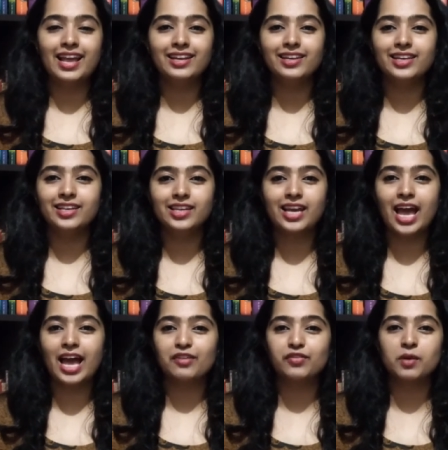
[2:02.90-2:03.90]
and Lee
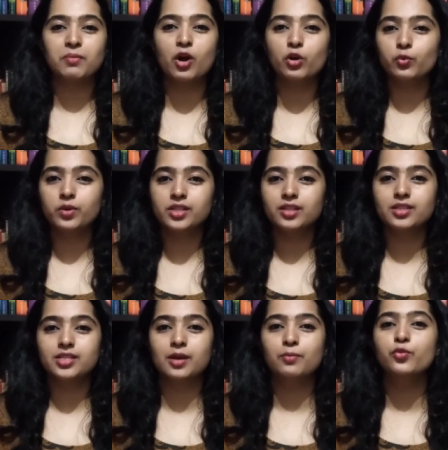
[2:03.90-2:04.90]
have come out
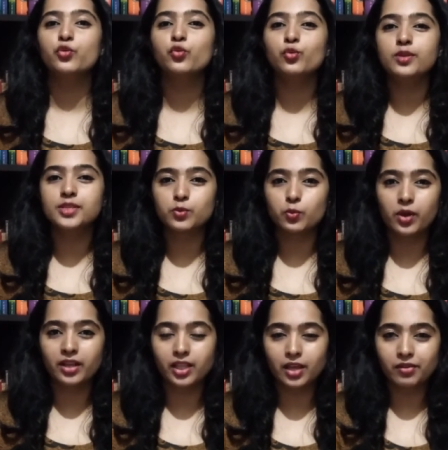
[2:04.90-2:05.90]
with some rules
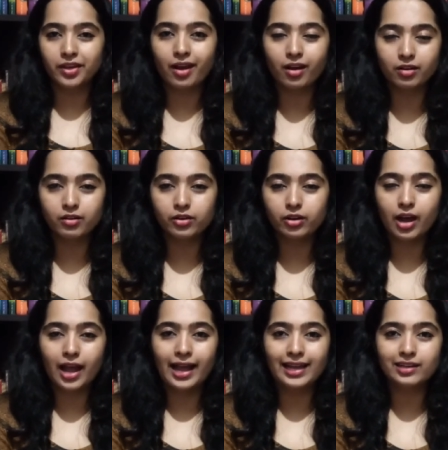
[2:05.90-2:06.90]
when they were
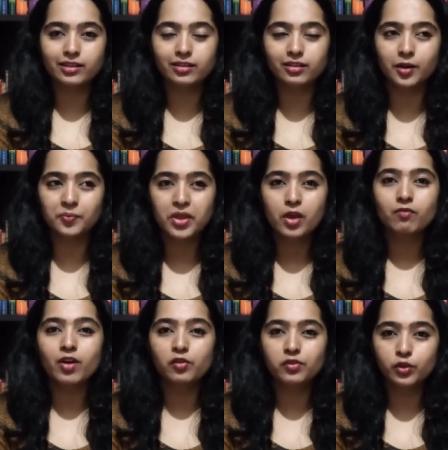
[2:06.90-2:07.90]
younger, and um,
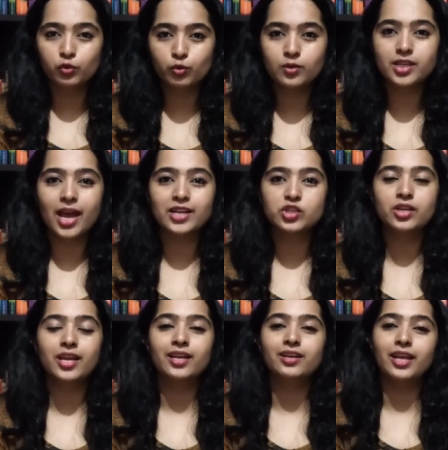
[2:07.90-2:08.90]
one of the rules
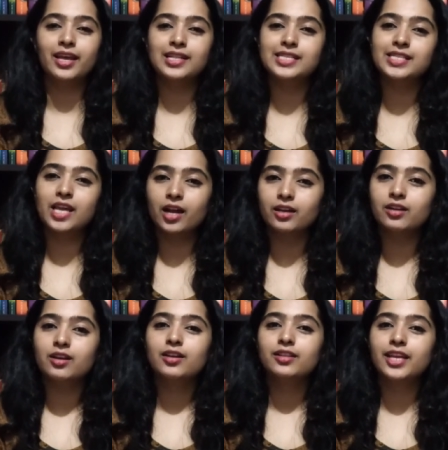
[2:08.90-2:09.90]
actually entails
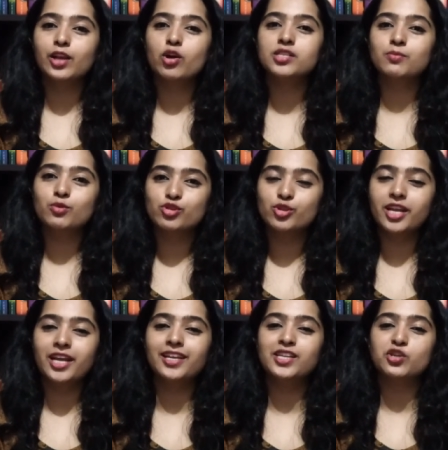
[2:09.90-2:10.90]
that they're not supposed to
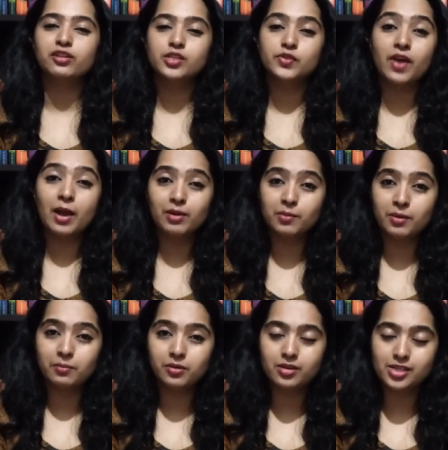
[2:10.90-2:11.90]
date each other's family
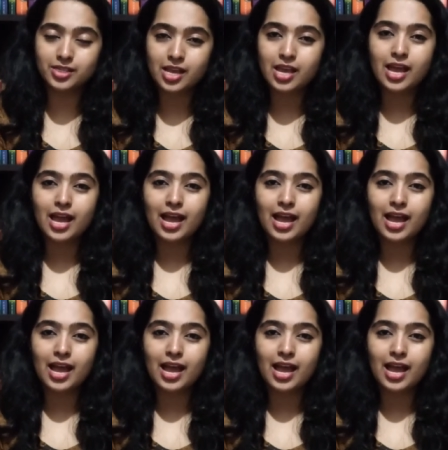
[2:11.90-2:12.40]
members,